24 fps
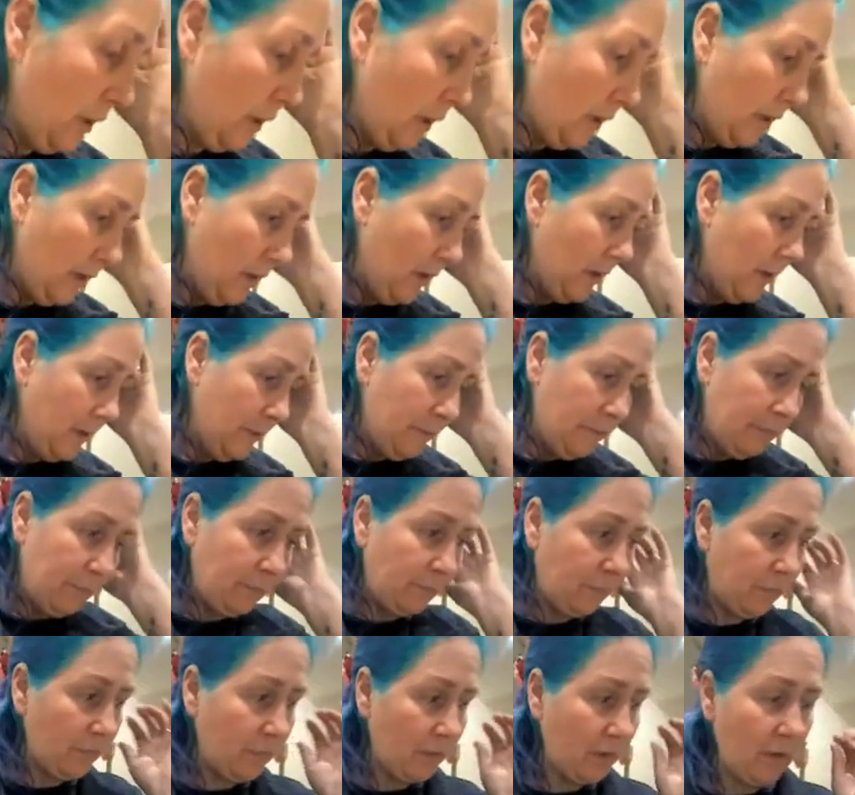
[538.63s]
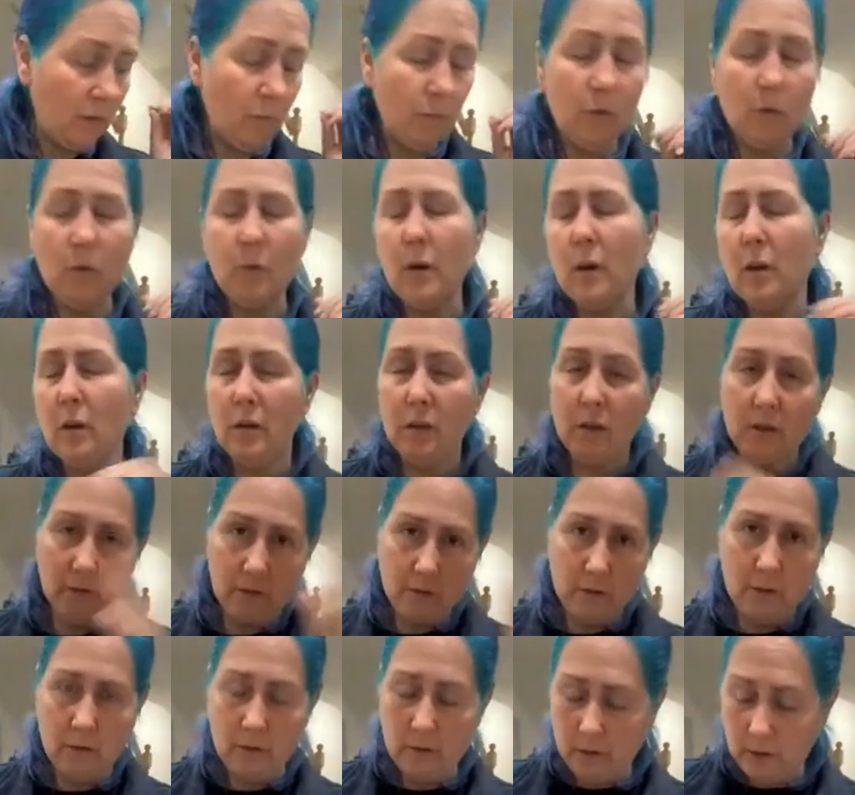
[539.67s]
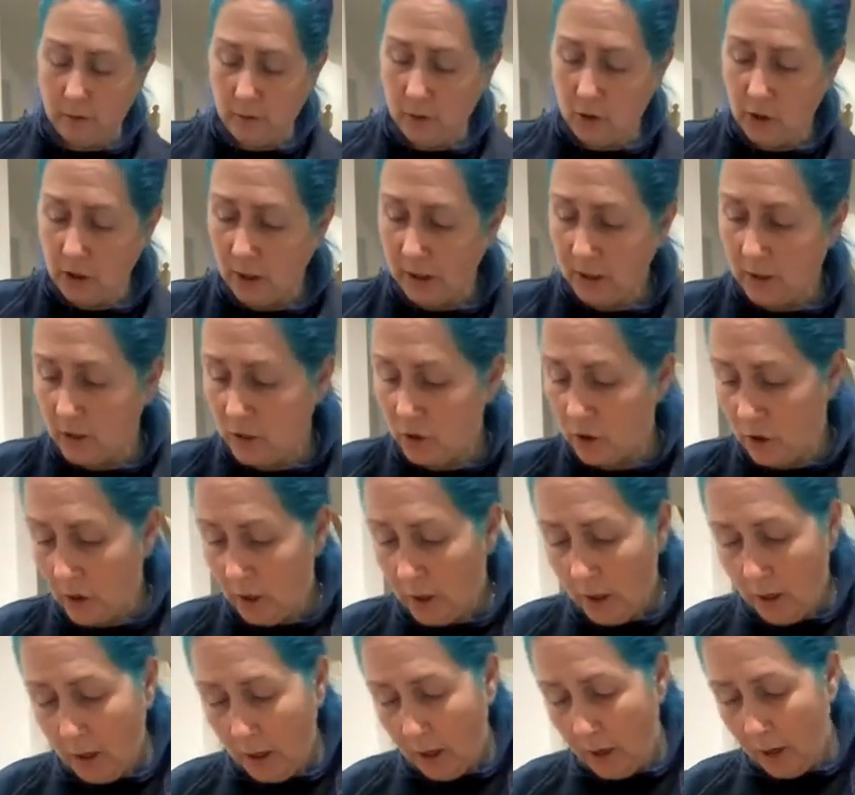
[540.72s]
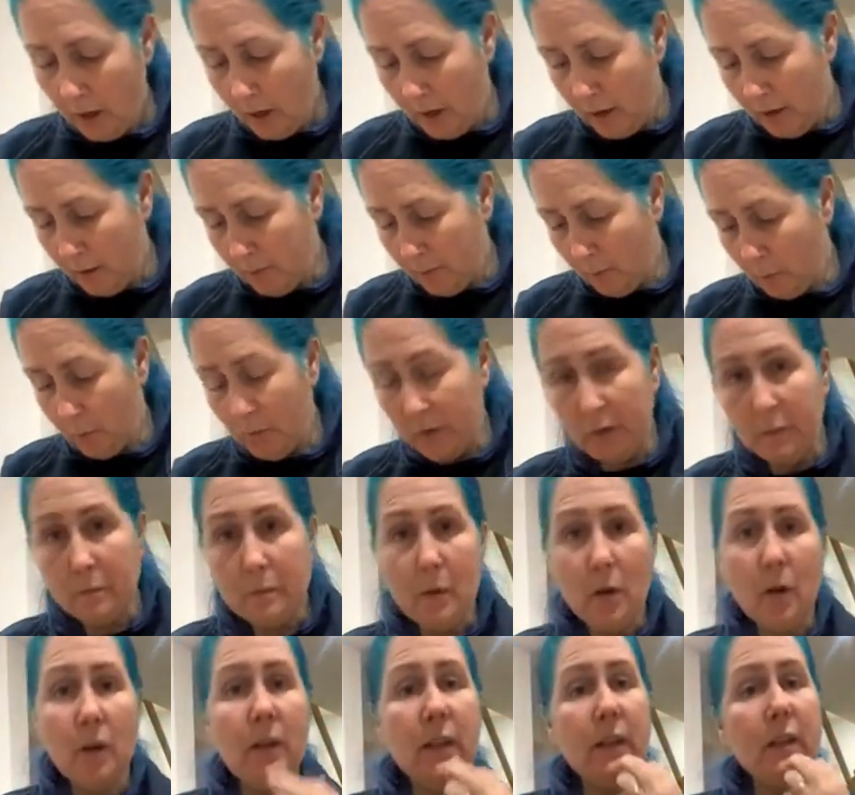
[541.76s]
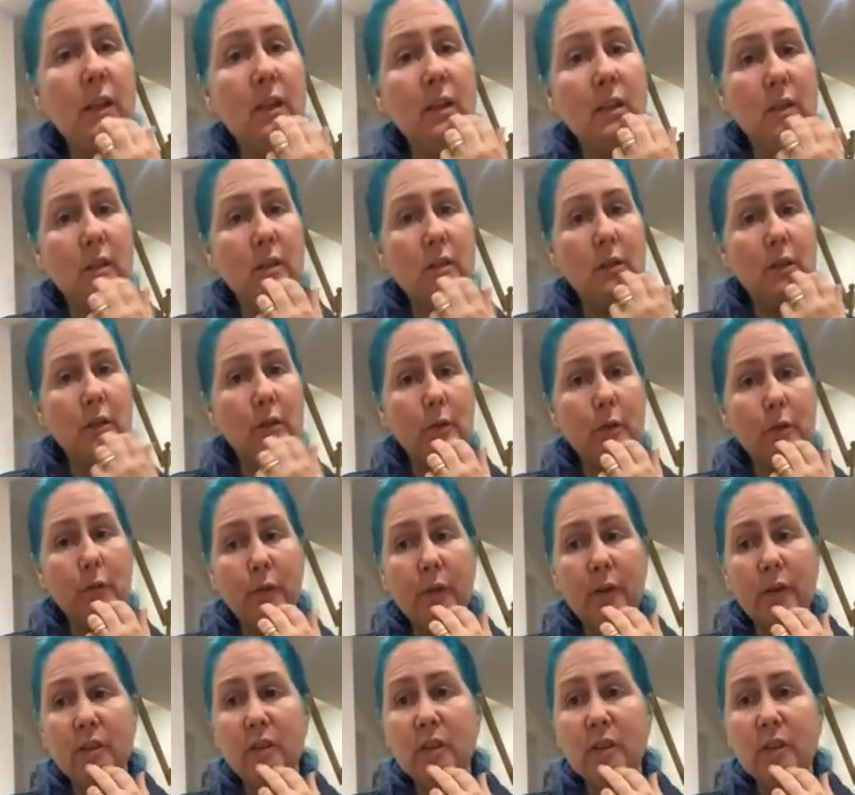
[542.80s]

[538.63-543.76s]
earlier in the challenge with Merlin and his loose front